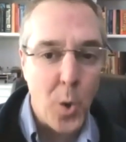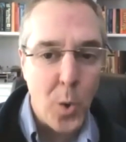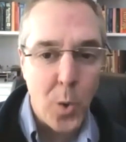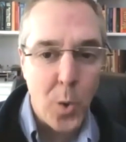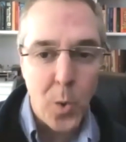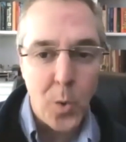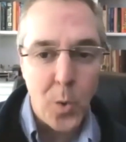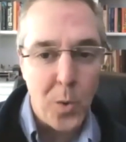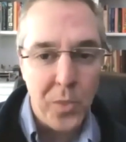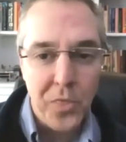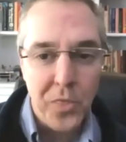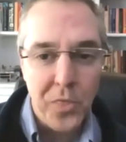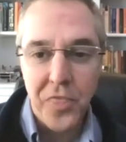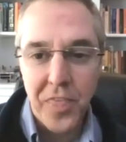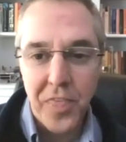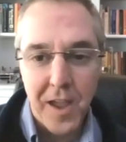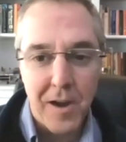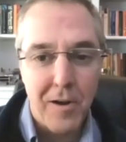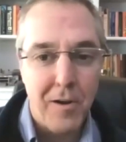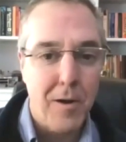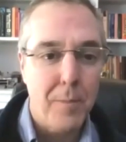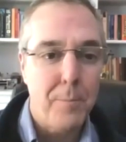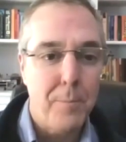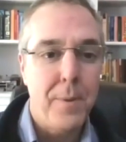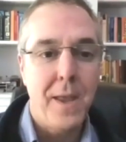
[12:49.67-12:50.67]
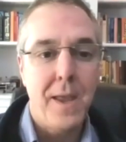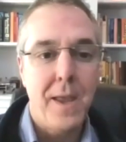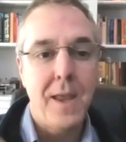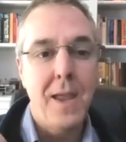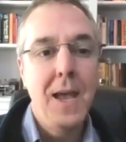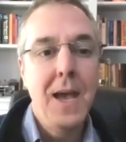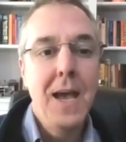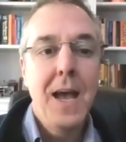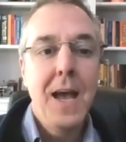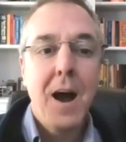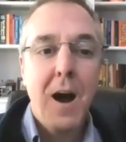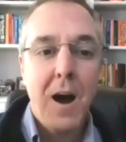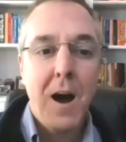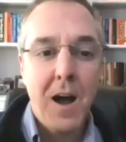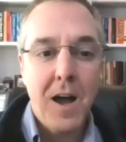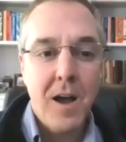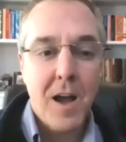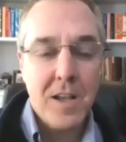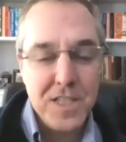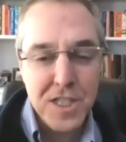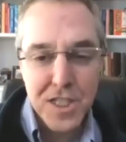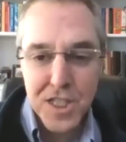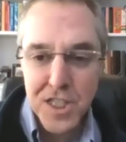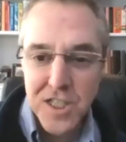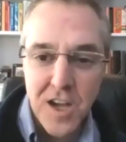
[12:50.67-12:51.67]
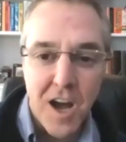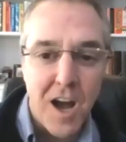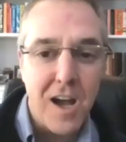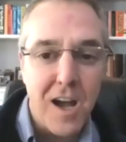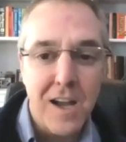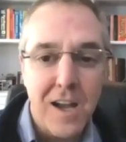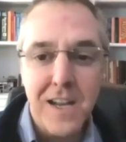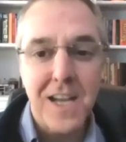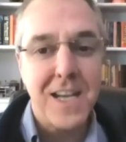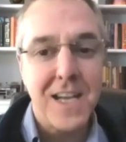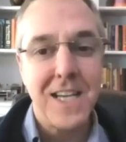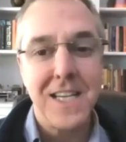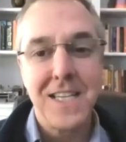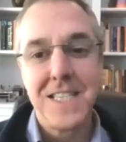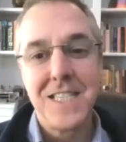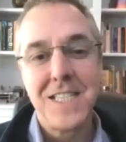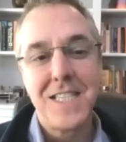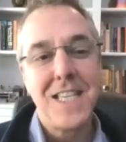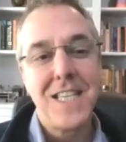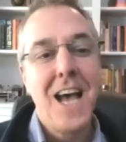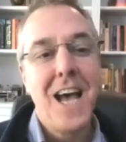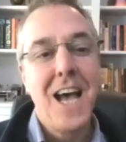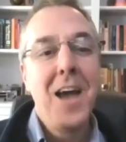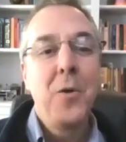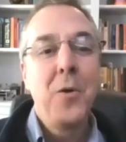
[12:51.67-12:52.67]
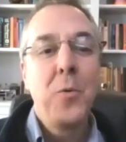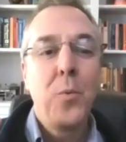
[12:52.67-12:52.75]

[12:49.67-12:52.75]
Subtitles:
cold therapy, saunas.